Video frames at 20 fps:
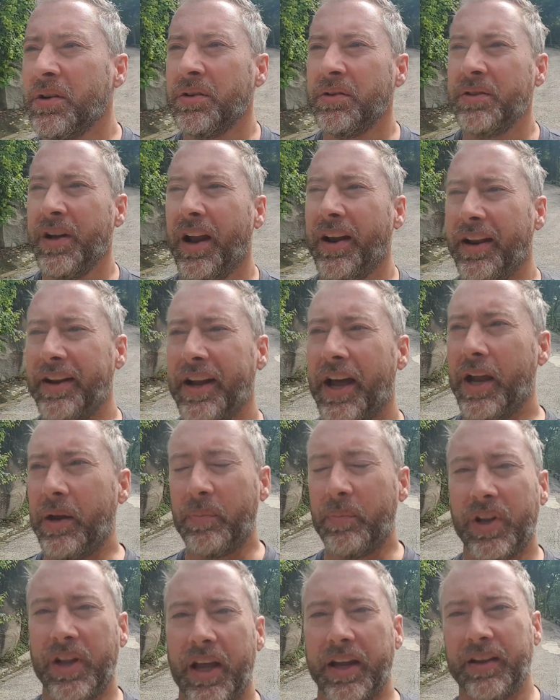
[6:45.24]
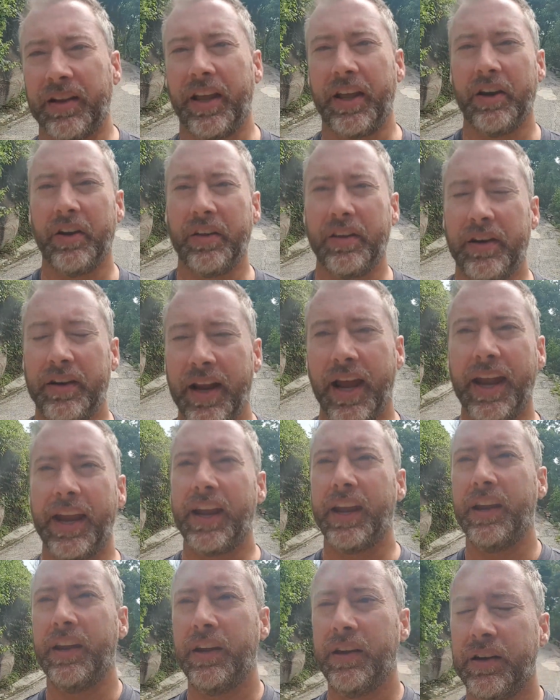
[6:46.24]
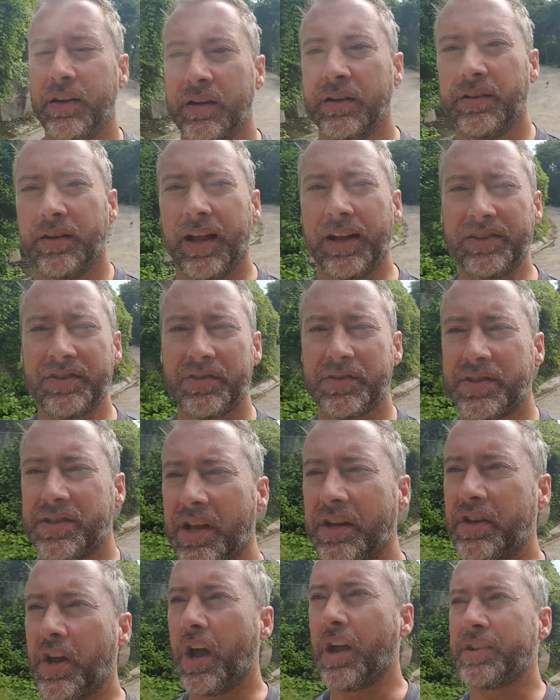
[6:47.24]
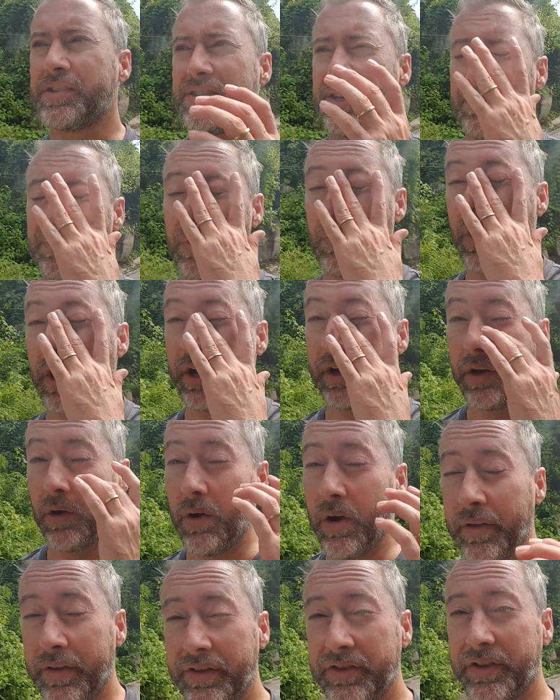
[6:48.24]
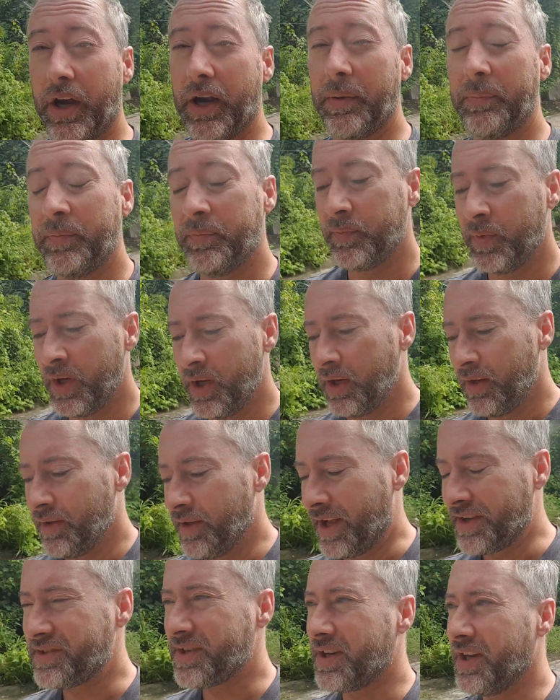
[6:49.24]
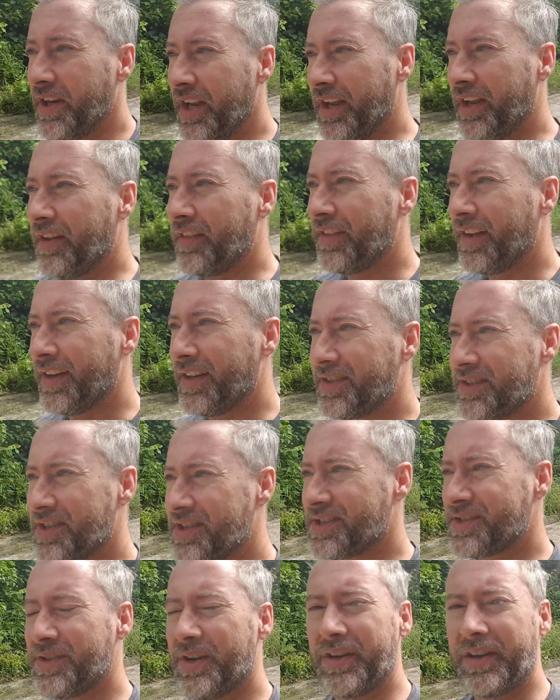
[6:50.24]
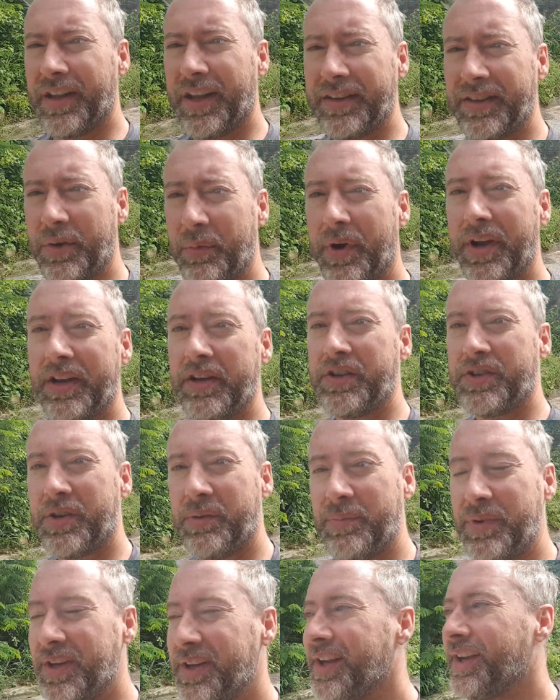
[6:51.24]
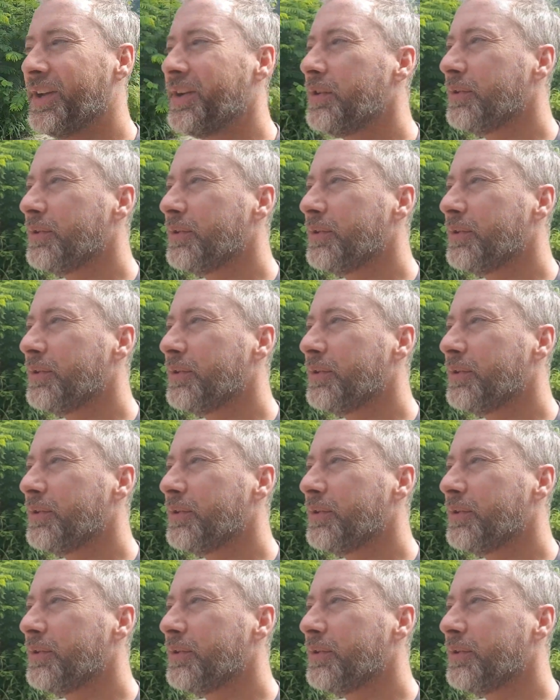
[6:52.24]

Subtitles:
not at night, but like later in the day. The dogs seem to want to go all the time. That's a good hint that it's just sort of like the way it should be.